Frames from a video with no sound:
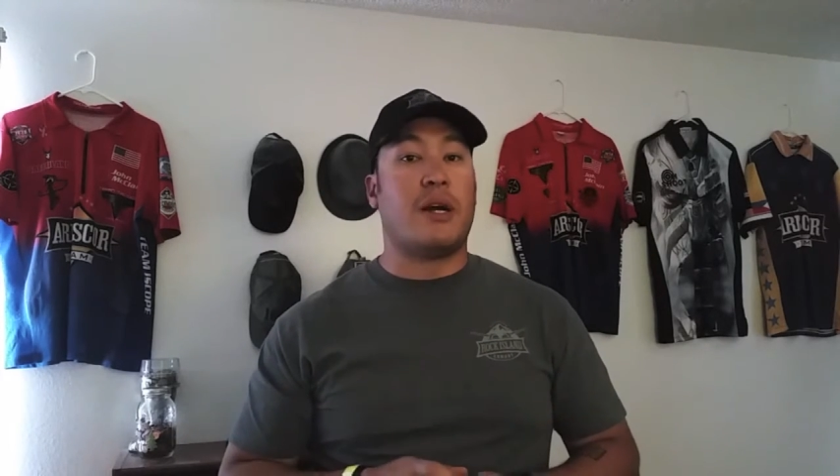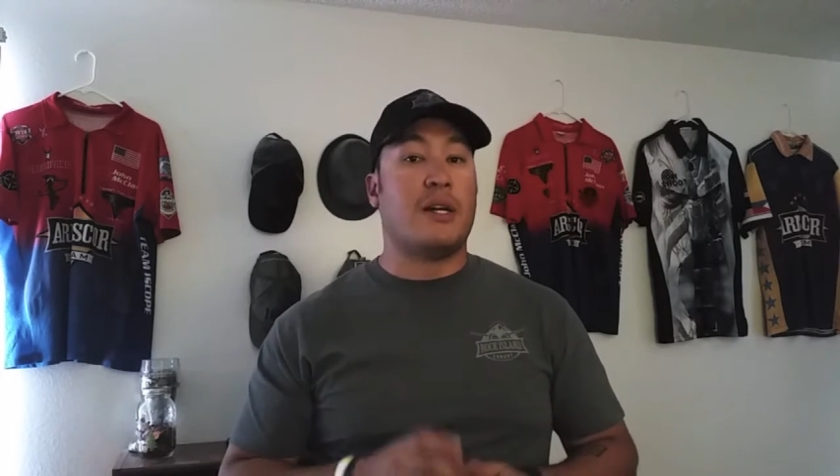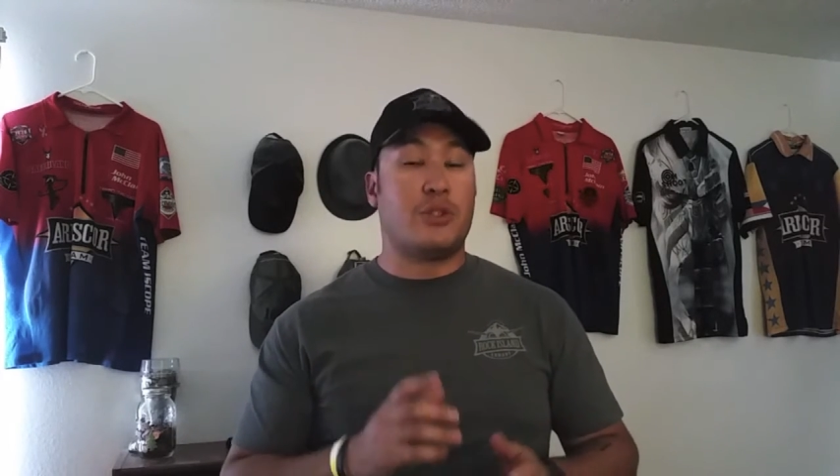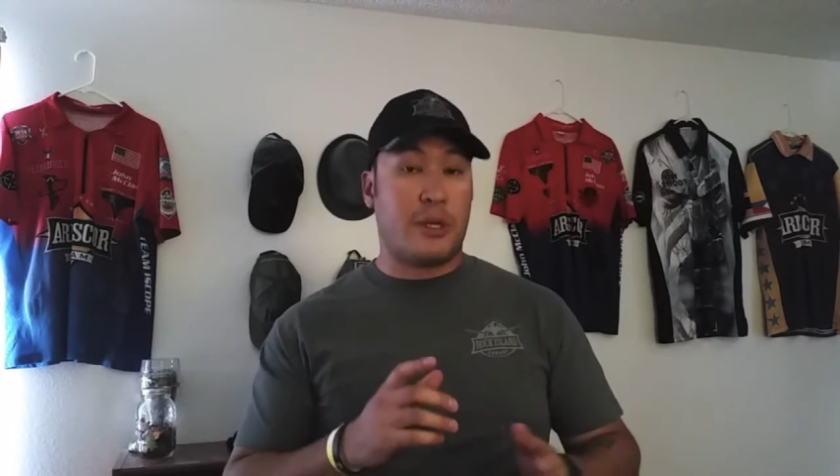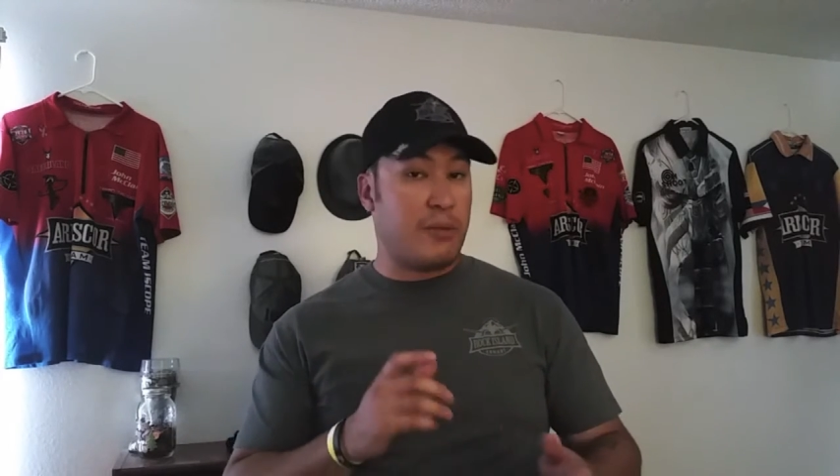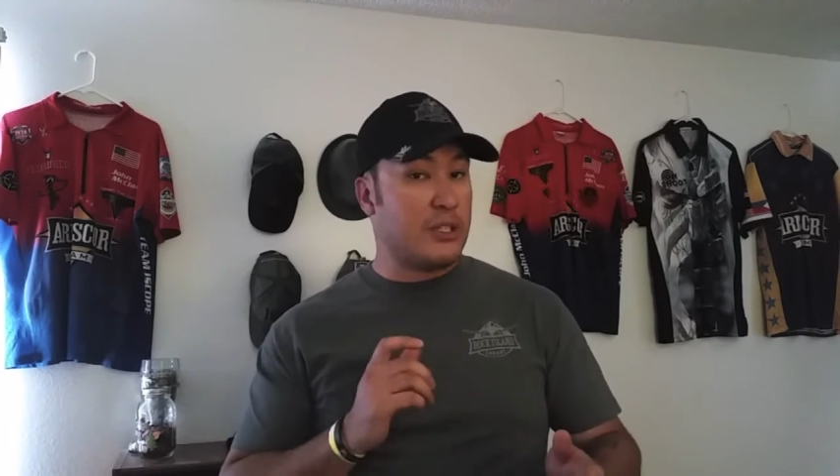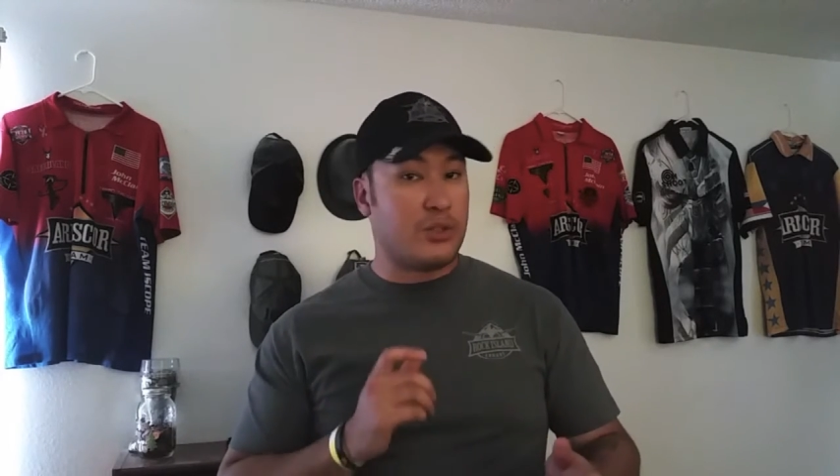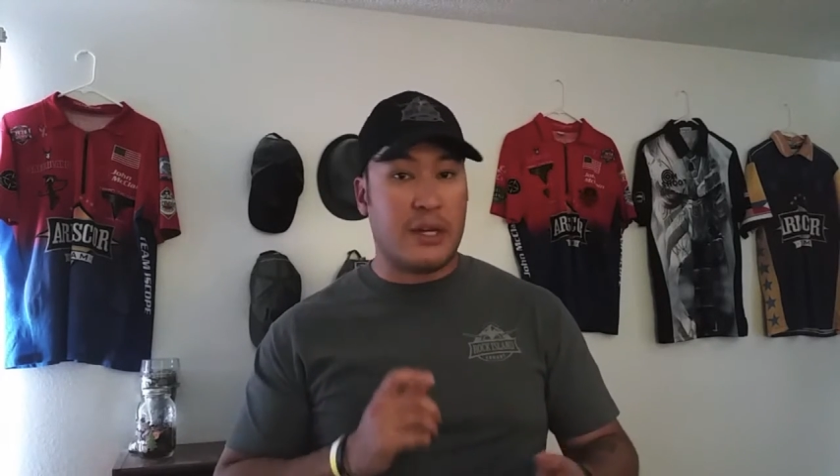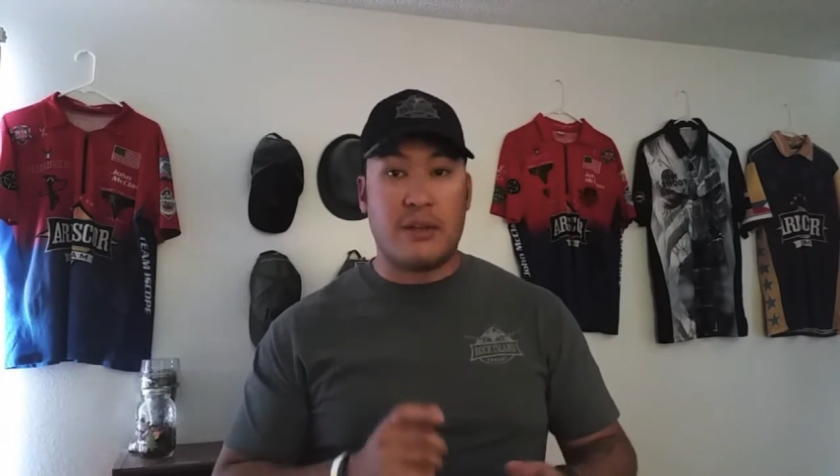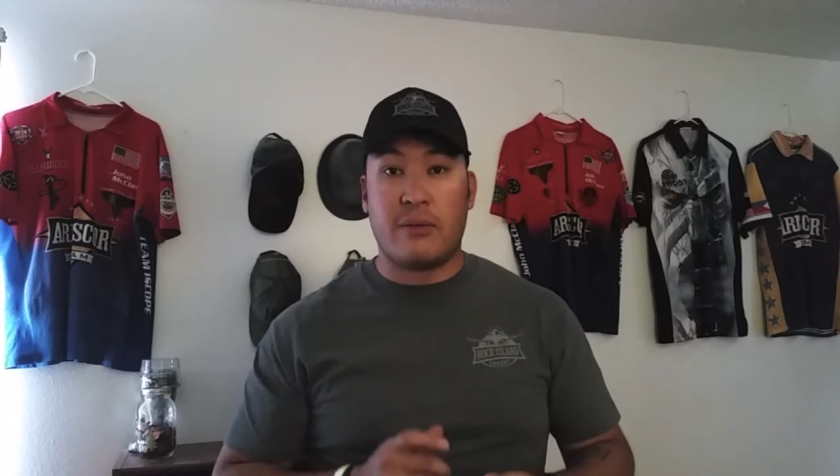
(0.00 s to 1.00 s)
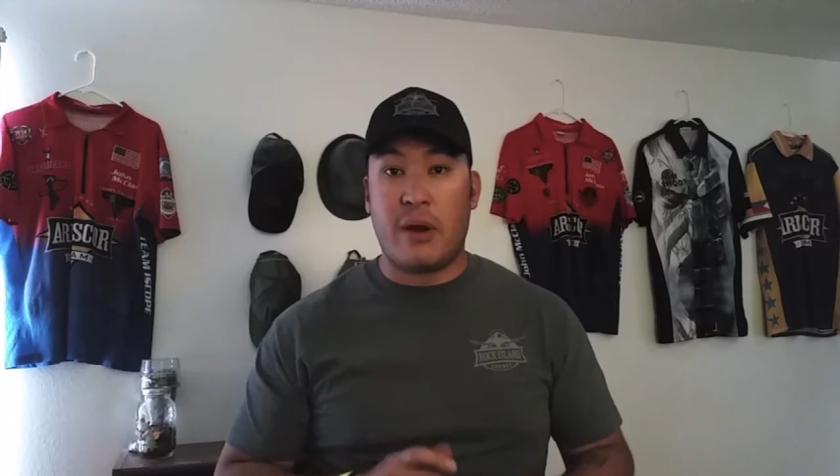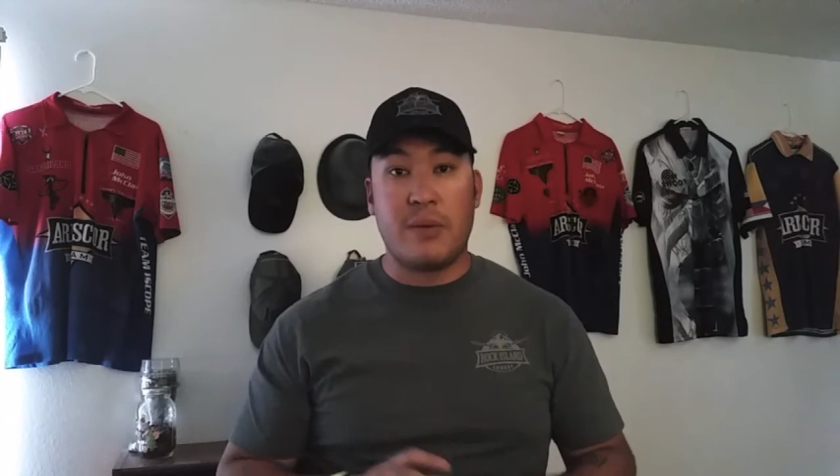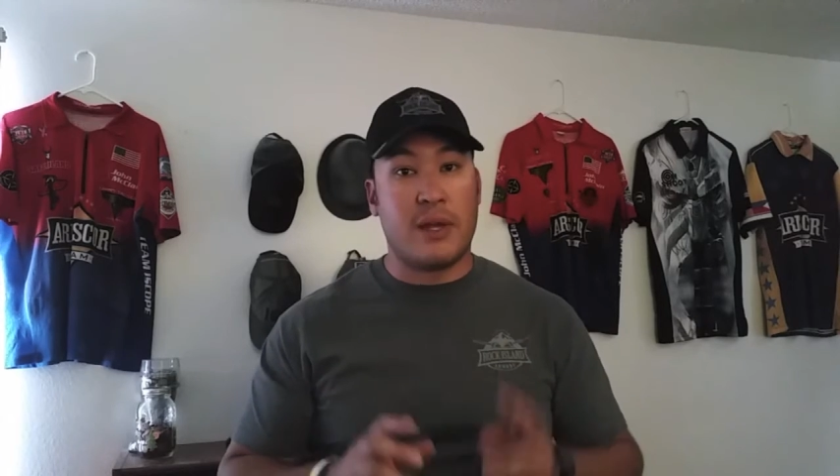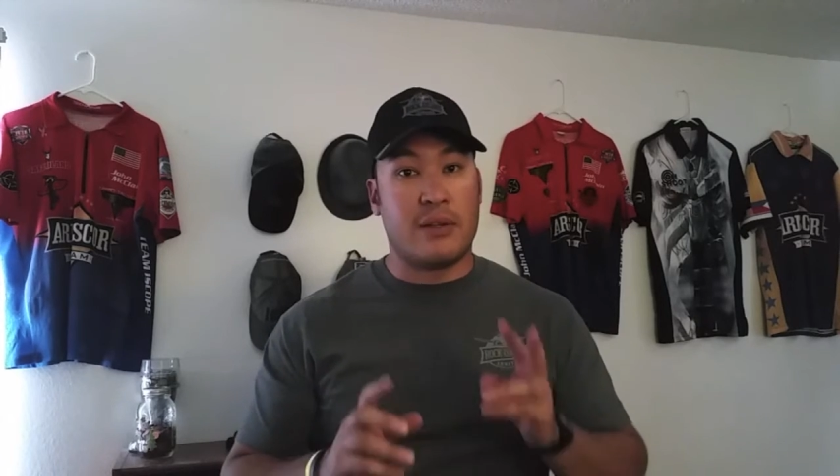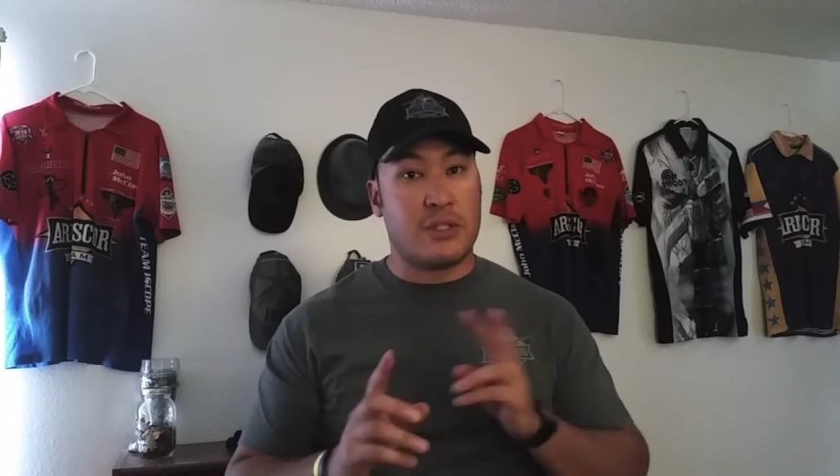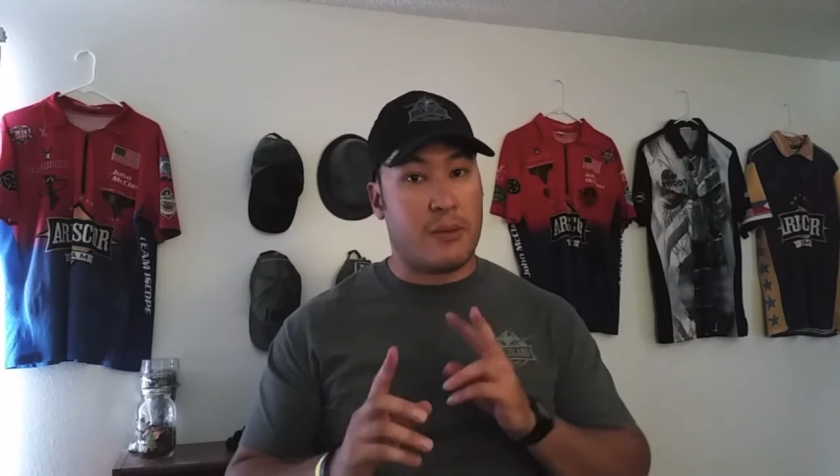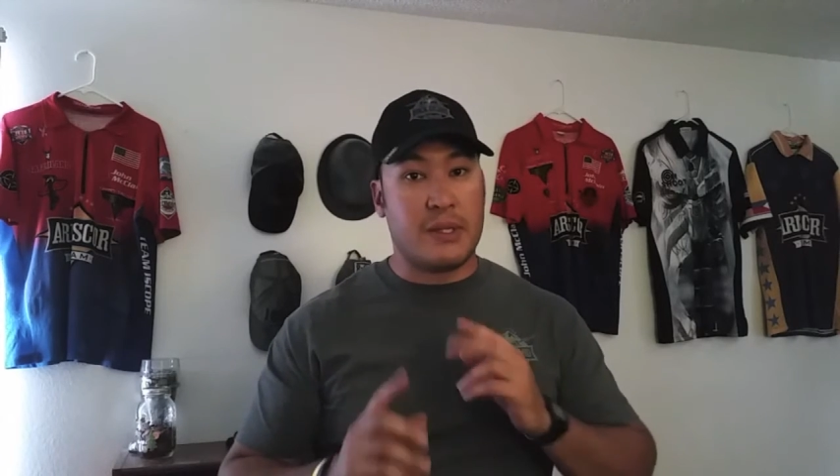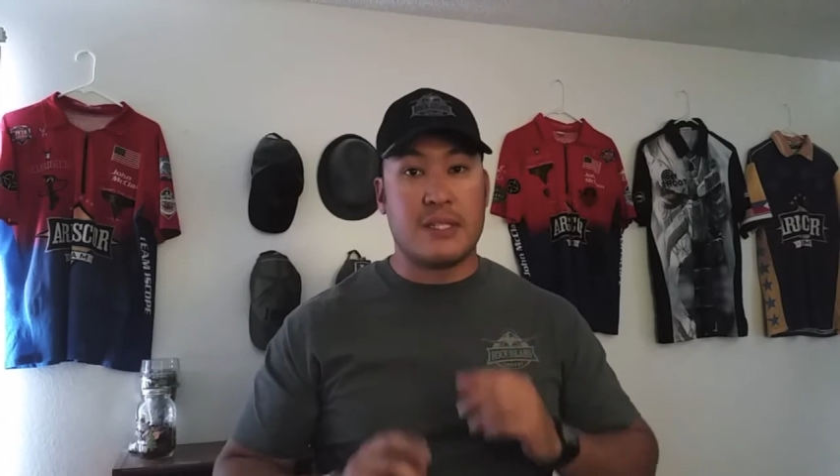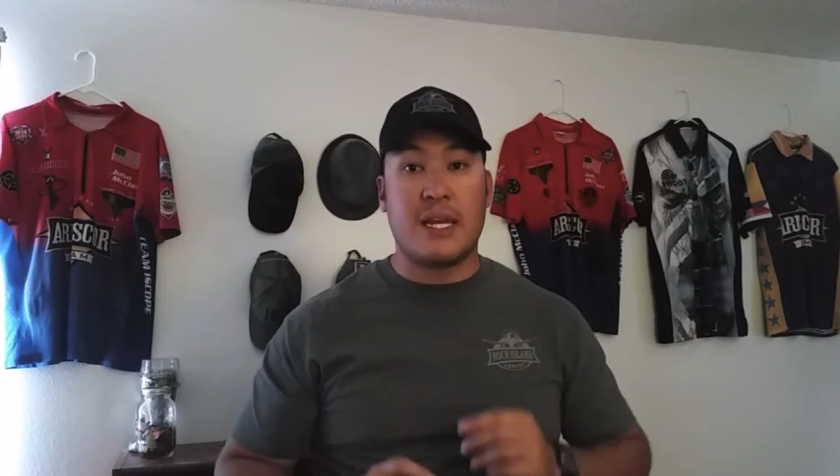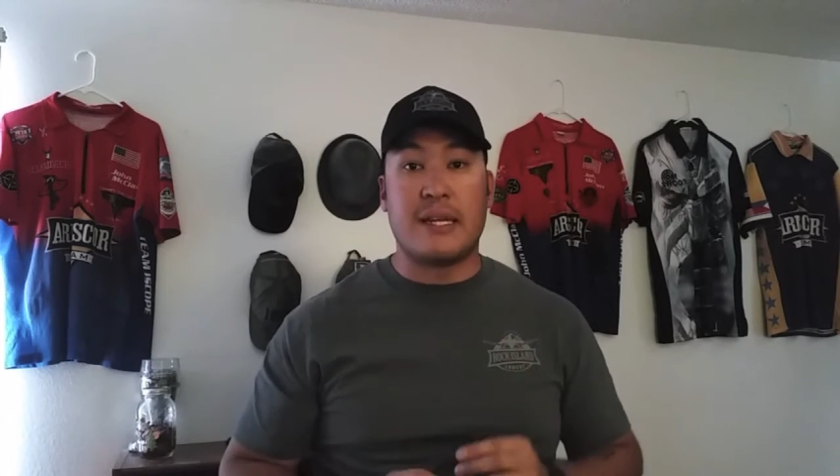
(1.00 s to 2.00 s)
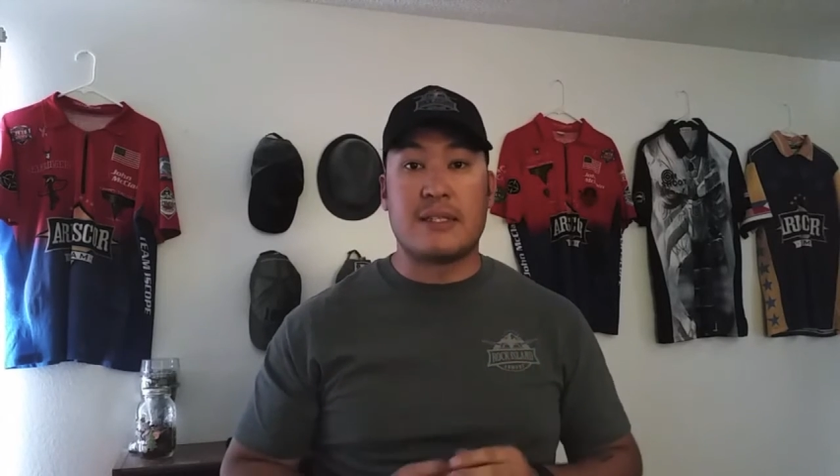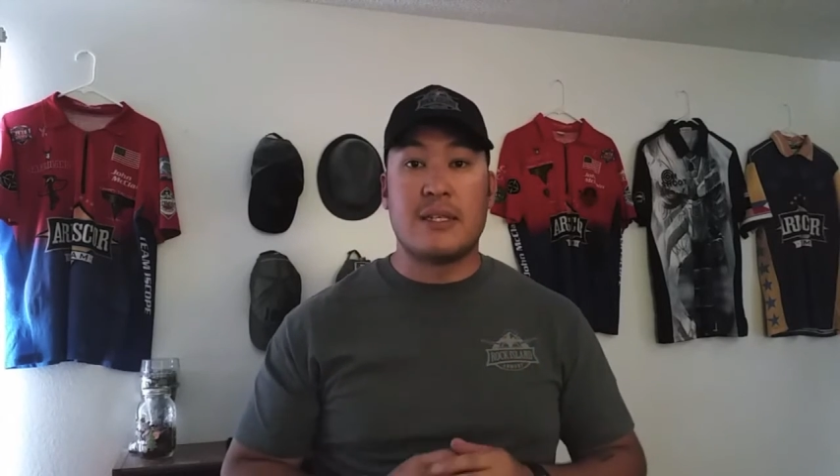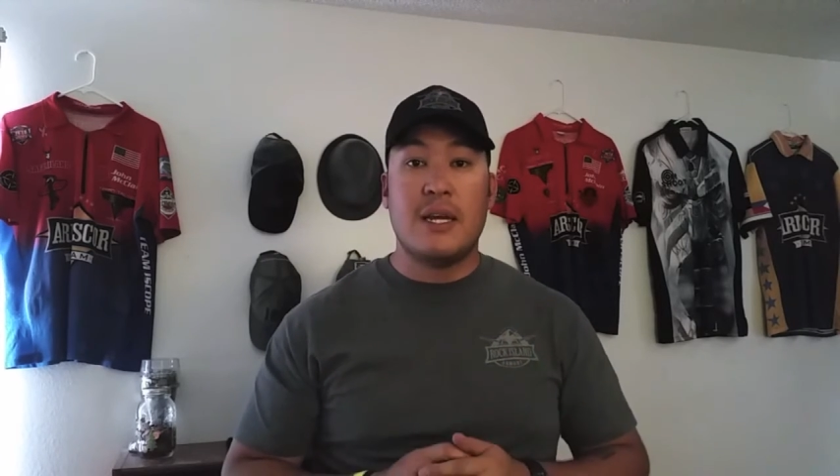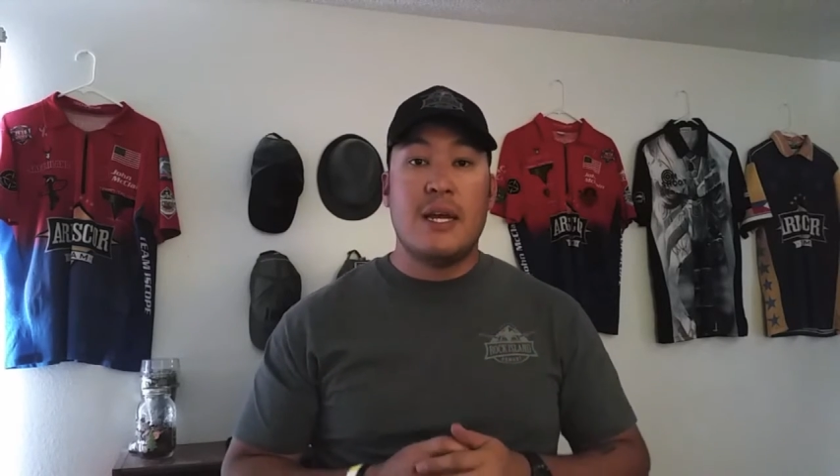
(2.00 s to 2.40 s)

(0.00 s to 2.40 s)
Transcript: trigger press straight to the rear without disturbing the sights.